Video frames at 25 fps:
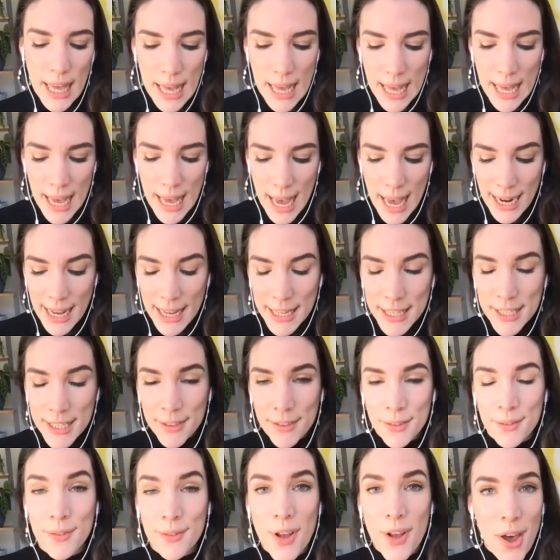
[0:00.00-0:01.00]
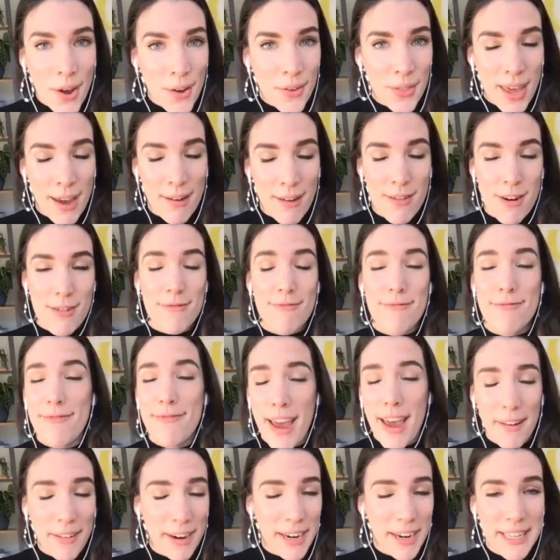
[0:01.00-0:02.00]
And as you all know, there are
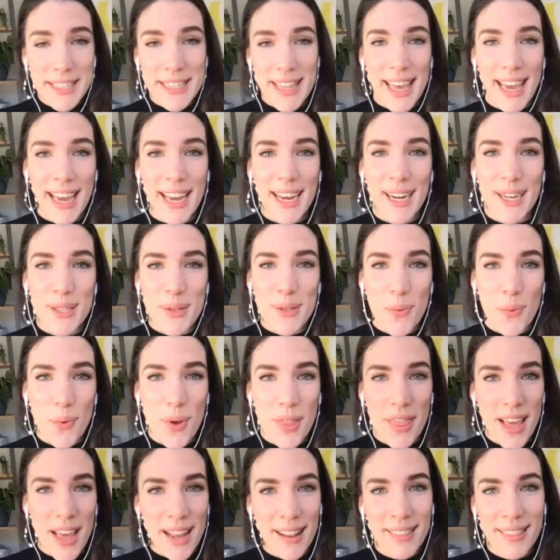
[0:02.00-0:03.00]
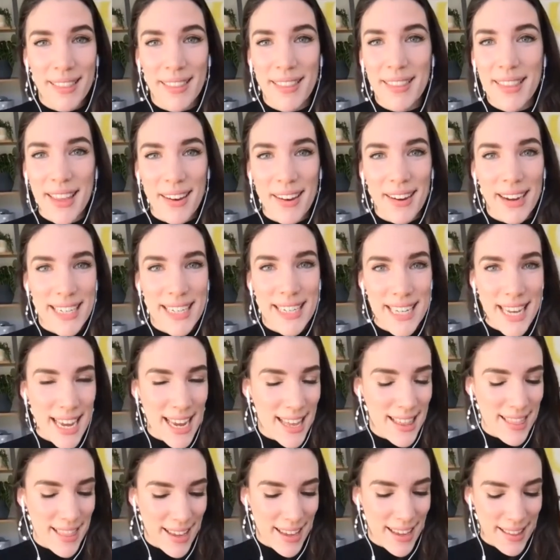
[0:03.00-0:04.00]
various things within the idea
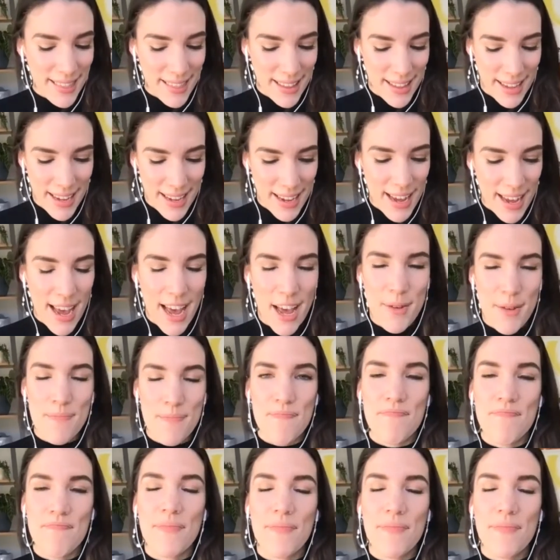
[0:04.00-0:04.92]
that the, um,